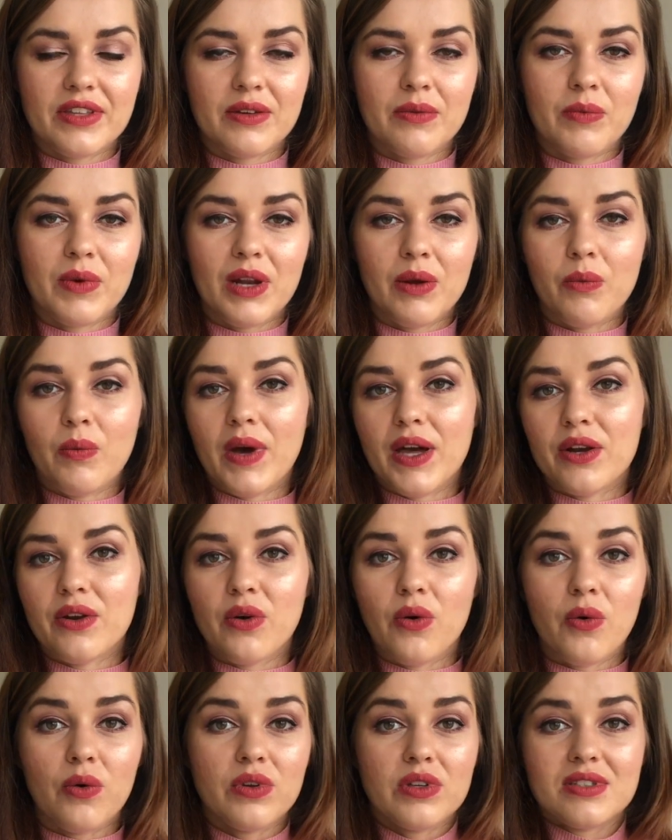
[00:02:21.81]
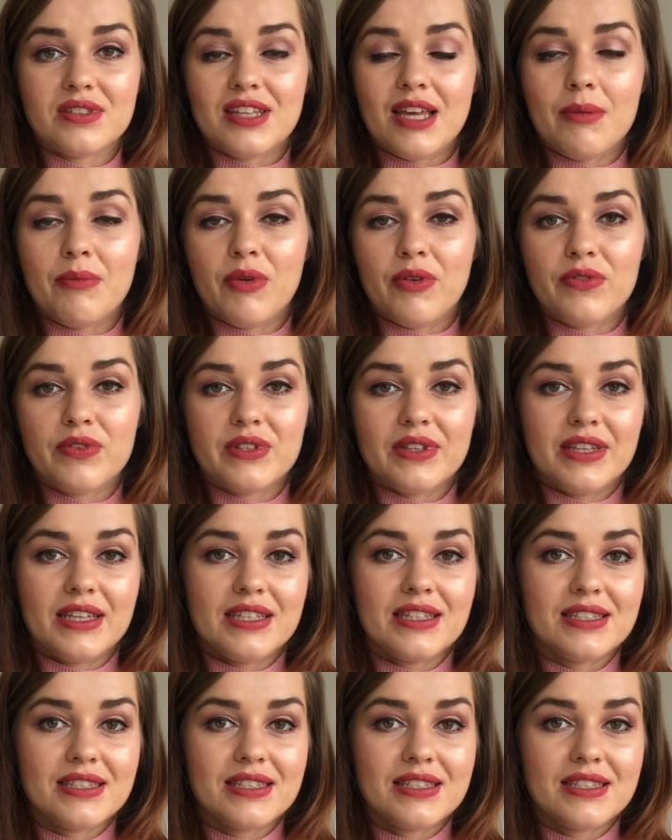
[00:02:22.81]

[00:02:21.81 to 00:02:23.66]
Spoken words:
one or some of these